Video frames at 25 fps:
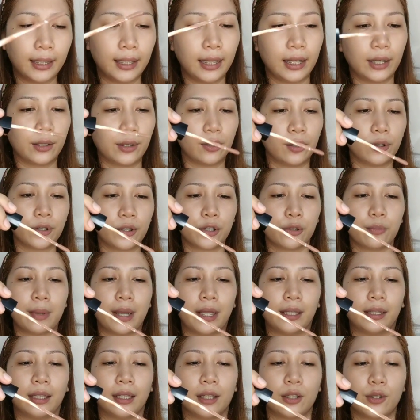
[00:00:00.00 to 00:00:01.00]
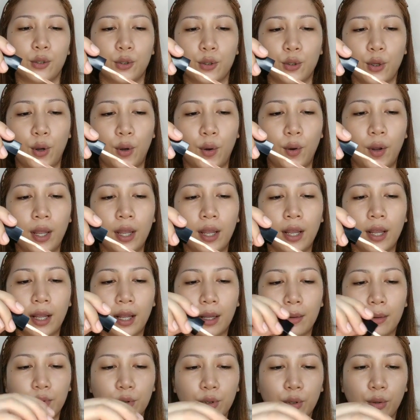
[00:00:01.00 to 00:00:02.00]
Kylie Cosmetics. So,
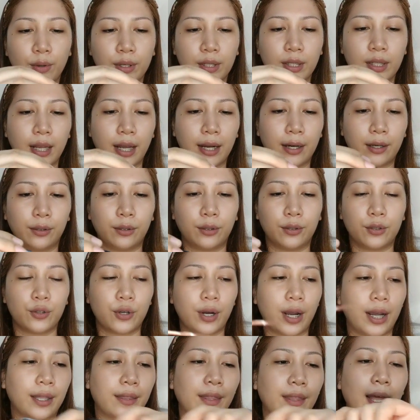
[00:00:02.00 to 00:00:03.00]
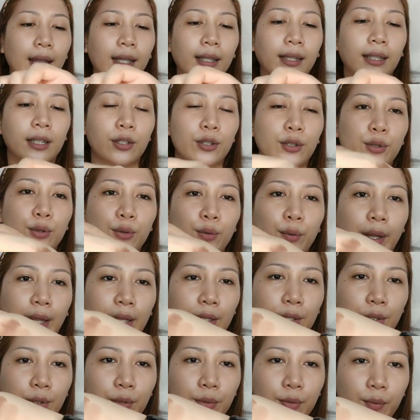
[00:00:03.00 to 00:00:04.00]
I'm so excited to try that. Let's
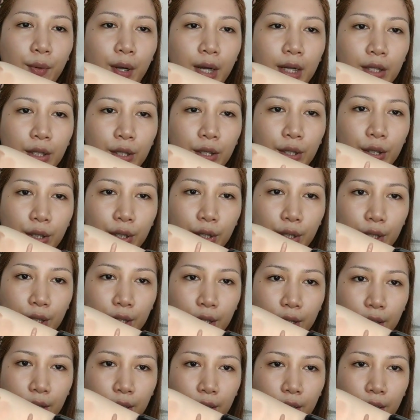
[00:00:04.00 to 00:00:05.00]
do a swatch.